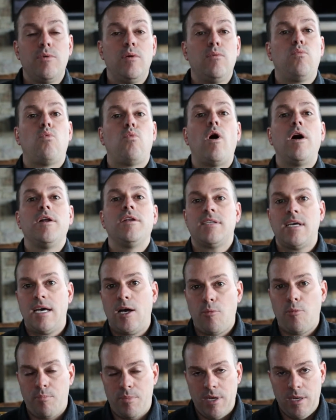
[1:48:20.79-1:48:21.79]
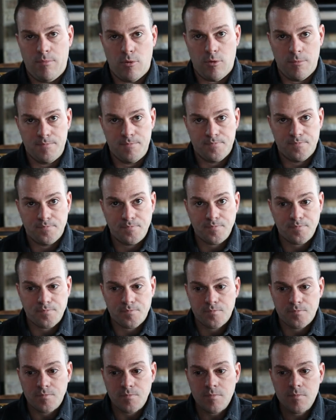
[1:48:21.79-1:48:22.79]
We want to help people.
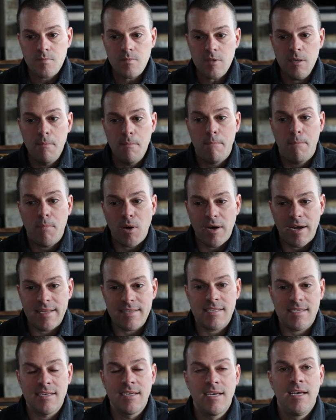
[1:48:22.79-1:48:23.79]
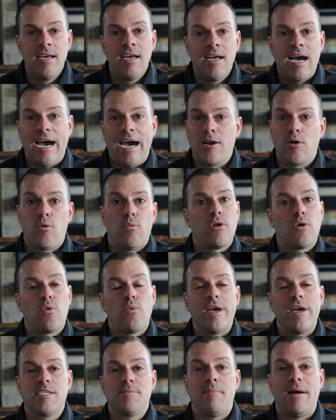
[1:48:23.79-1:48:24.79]
But I don't want to
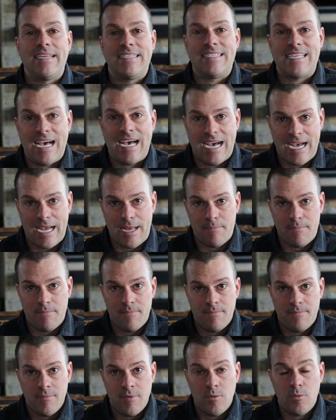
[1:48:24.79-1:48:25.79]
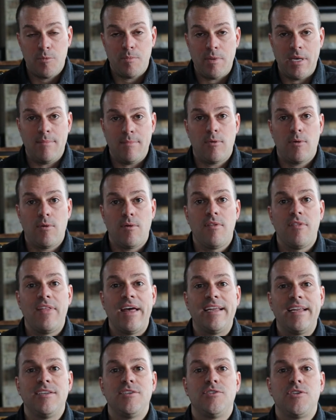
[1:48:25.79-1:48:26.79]
waste my time with people
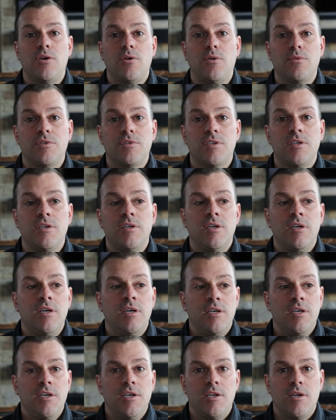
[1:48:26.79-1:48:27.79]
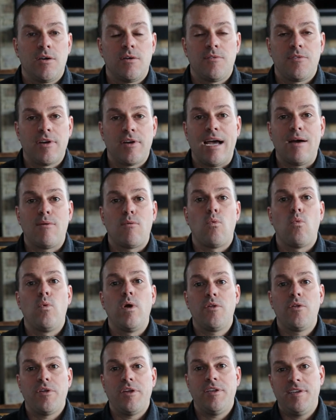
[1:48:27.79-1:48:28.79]
that don't, they're not
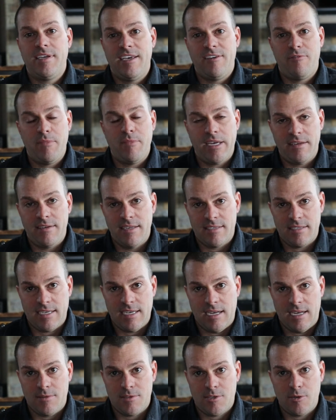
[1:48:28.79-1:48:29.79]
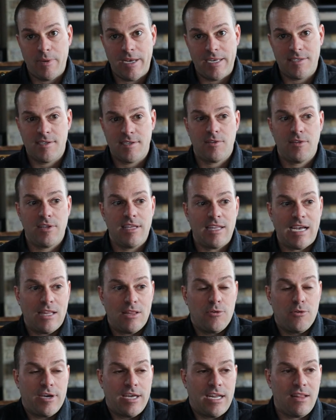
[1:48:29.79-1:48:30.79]
willing to give me a discount. So basically, I
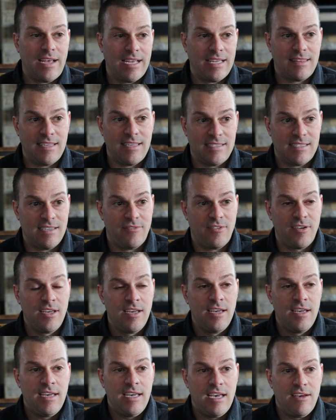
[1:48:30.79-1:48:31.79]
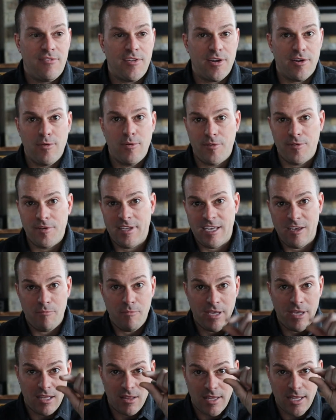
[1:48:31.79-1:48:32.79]
look at it like this. If they're willing to give
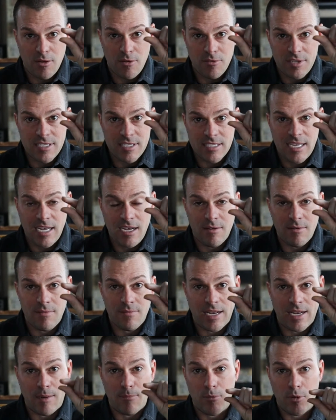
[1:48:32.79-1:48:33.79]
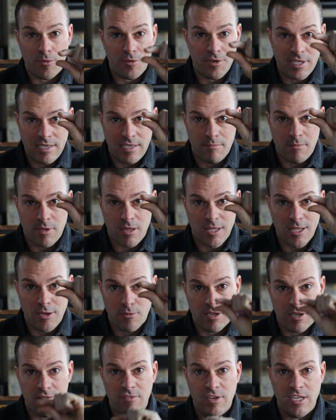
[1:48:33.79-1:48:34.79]
me a little discount, then I'm willing to give them a little
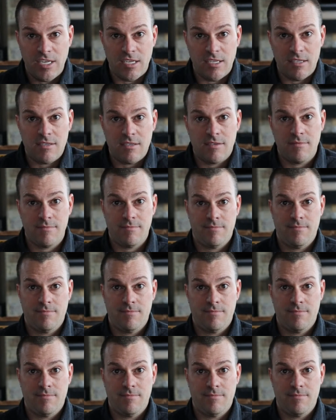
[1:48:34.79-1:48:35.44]
convenience.